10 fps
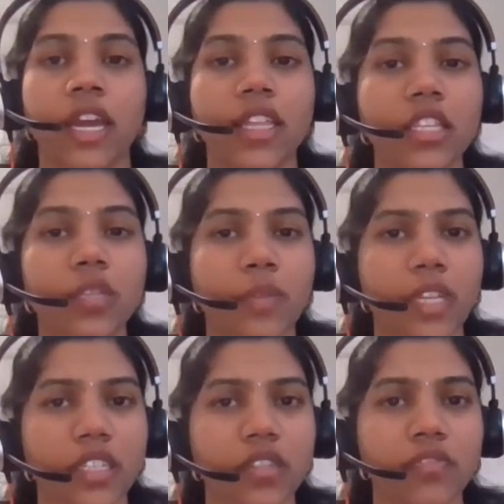In this
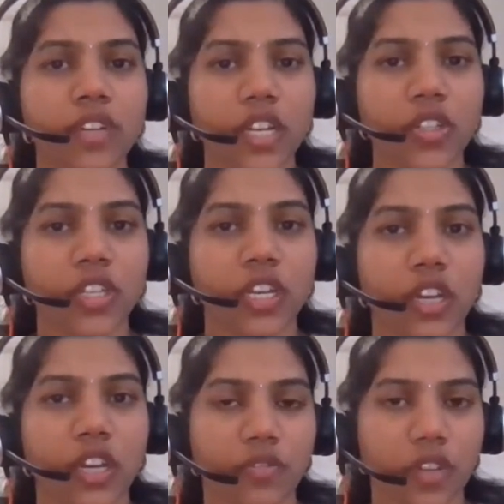present financial
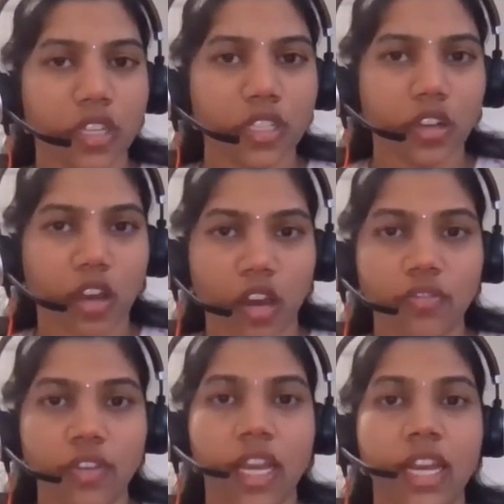year first
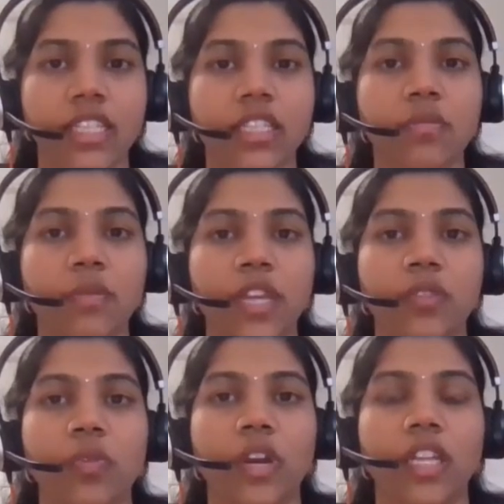half, LIC
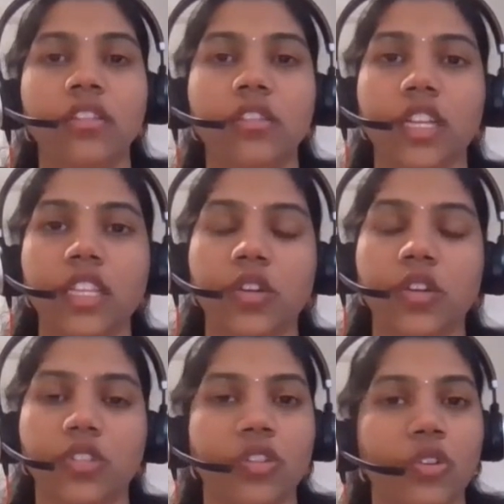made only
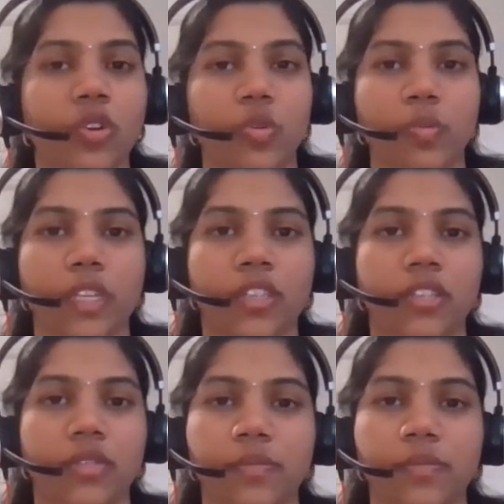3,000 crore rupees.